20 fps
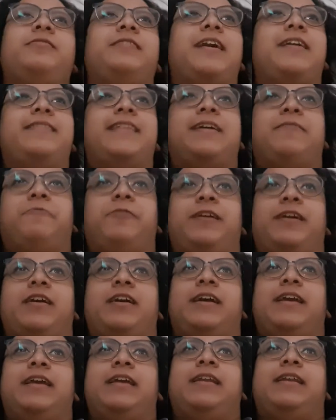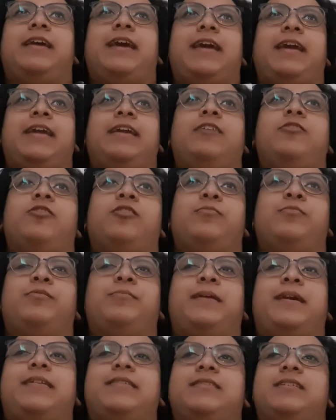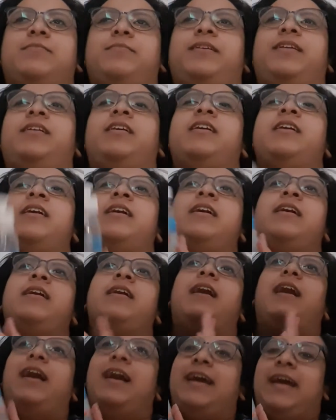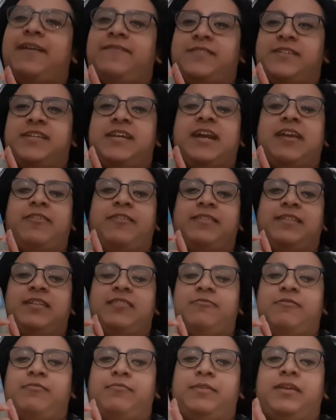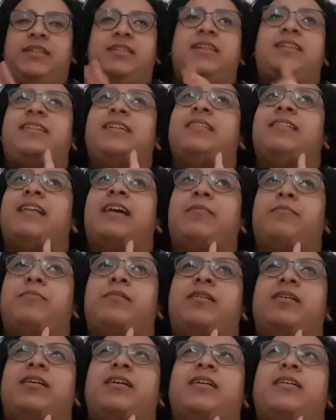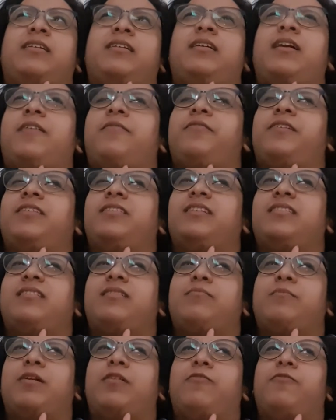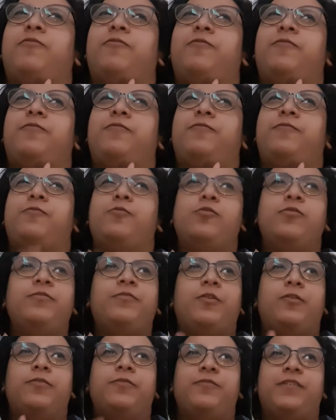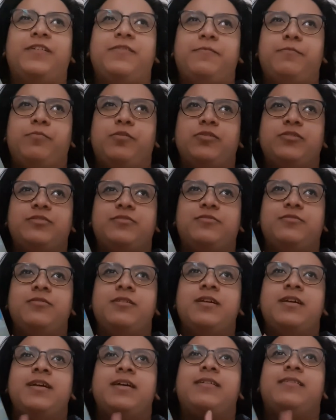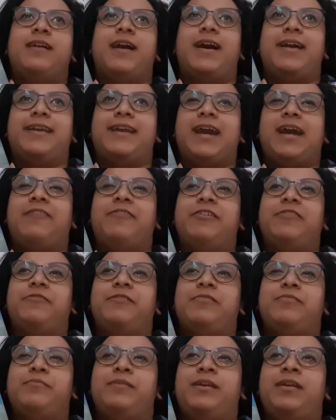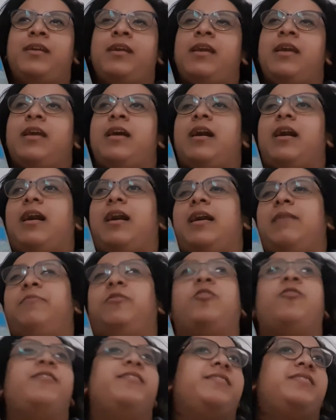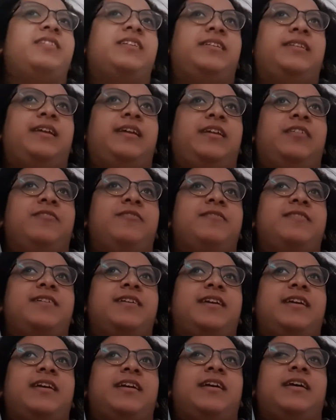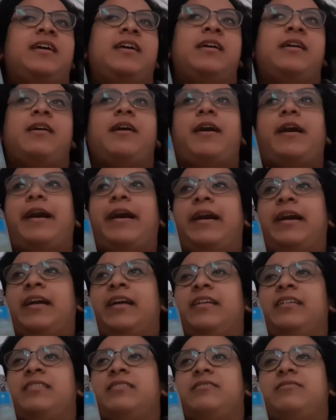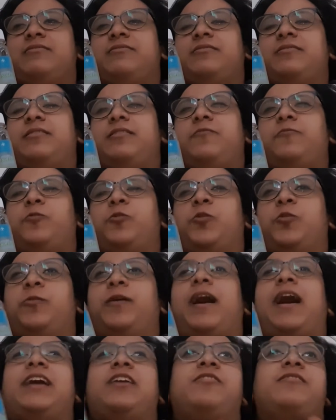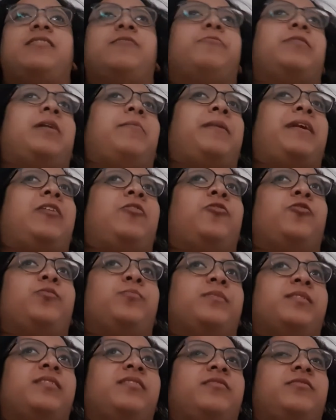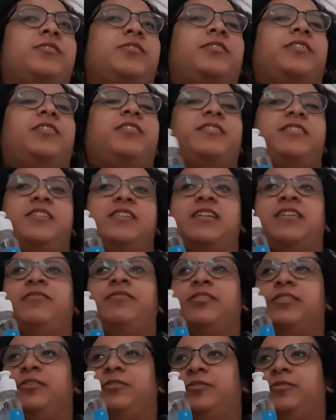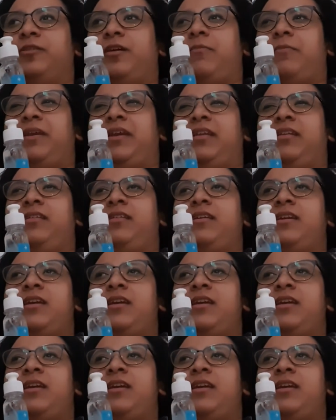that we are in a global pandemic, I have to carry this with me. This is like I think this is my 4th or 5th bottle that I carry with me. I'm constantly using it, and well, I use it when I'm at home as well because you never know. I mean,